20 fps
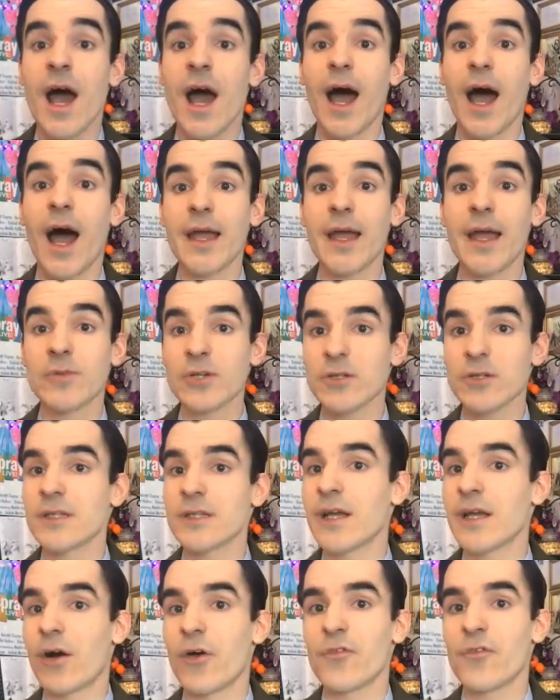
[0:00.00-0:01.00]
am currently
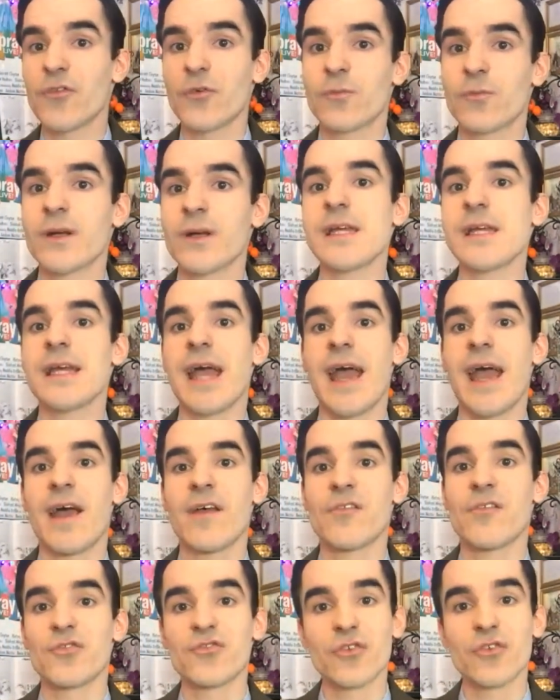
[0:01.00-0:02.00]
also working as a
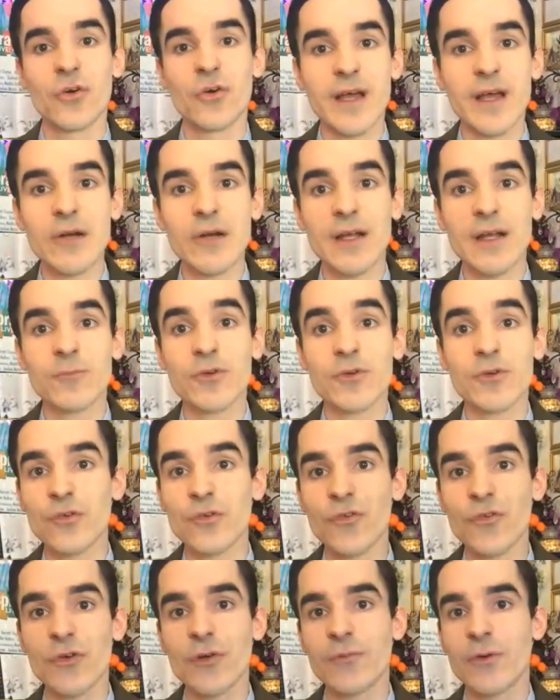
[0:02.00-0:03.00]
show writer and
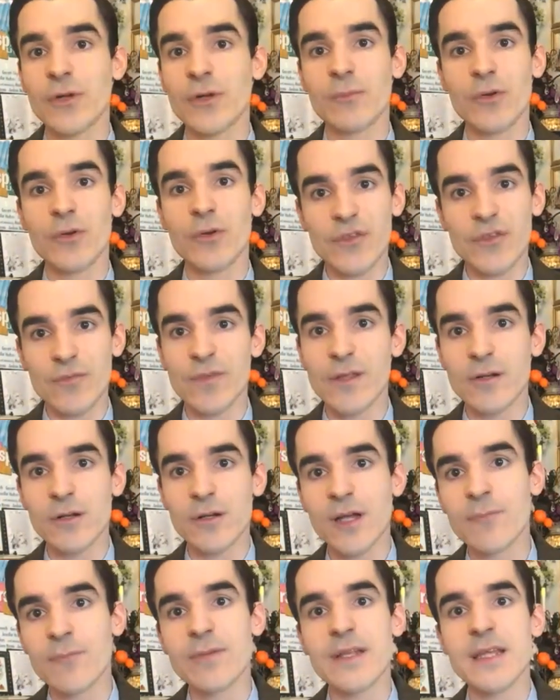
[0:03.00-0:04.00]
producer for an immersive theater
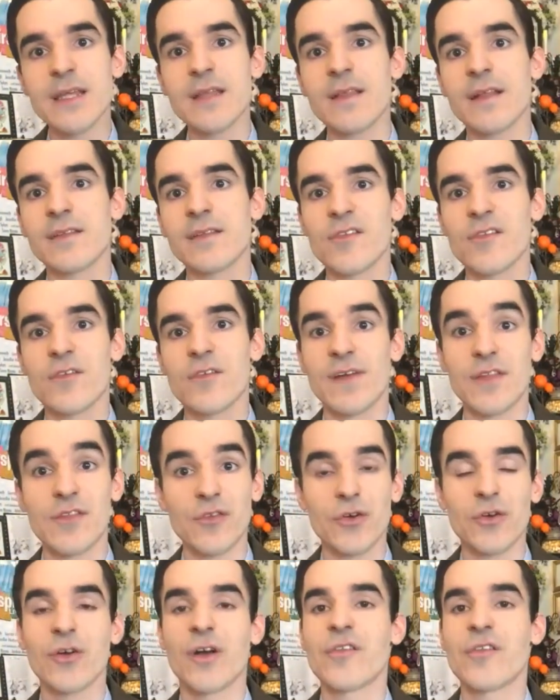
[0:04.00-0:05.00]
company that does events
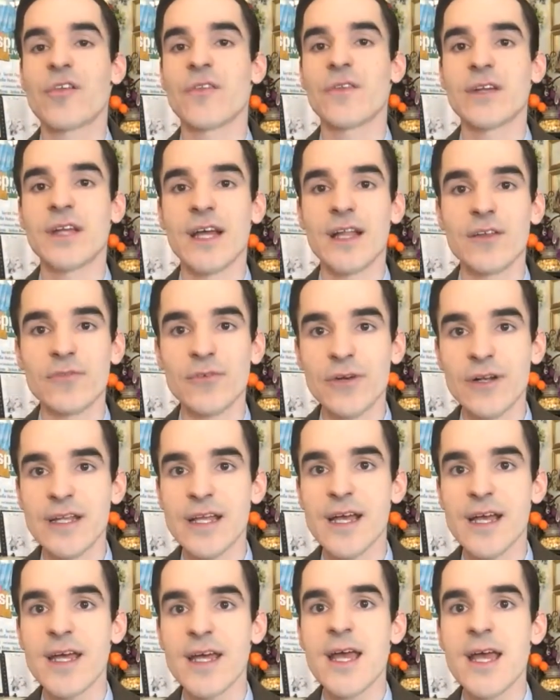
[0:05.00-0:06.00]
across Southern
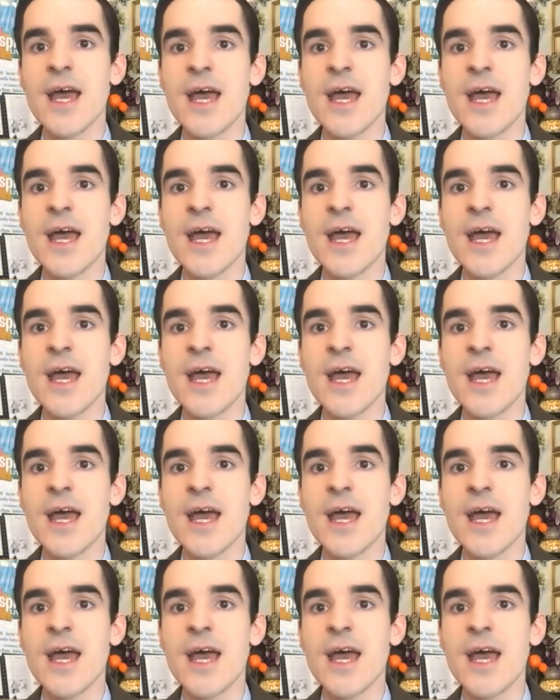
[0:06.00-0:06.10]
California.